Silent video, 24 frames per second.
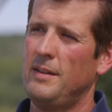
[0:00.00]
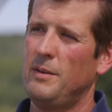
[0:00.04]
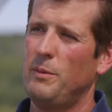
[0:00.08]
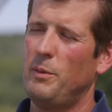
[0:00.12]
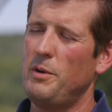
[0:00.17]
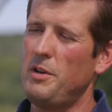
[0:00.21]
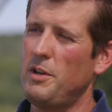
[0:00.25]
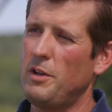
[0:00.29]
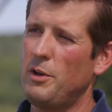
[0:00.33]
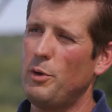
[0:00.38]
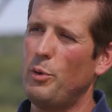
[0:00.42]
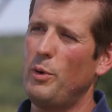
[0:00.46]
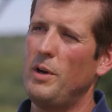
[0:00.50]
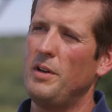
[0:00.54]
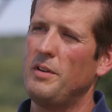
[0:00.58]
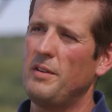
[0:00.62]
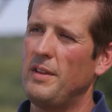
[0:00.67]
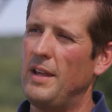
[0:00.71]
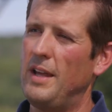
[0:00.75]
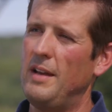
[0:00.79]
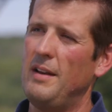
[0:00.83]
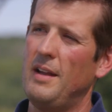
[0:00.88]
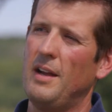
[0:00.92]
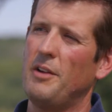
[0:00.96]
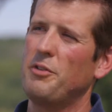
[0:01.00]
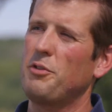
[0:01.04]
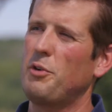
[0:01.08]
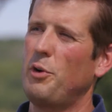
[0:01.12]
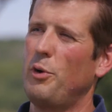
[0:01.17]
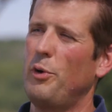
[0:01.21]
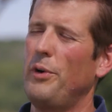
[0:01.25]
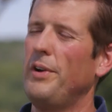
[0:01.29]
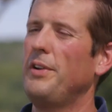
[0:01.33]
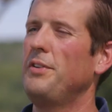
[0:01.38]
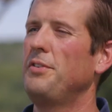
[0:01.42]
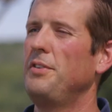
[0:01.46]
when you go into that next
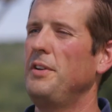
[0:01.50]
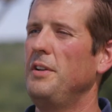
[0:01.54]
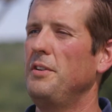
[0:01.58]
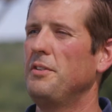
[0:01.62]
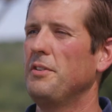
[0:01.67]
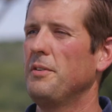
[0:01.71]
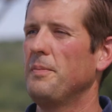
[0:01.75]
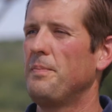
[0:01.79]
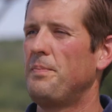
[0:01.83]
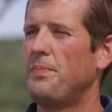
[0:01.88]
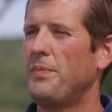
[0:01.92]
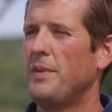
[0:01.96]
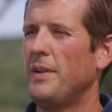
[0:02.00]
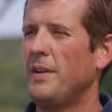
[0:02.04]
growing season.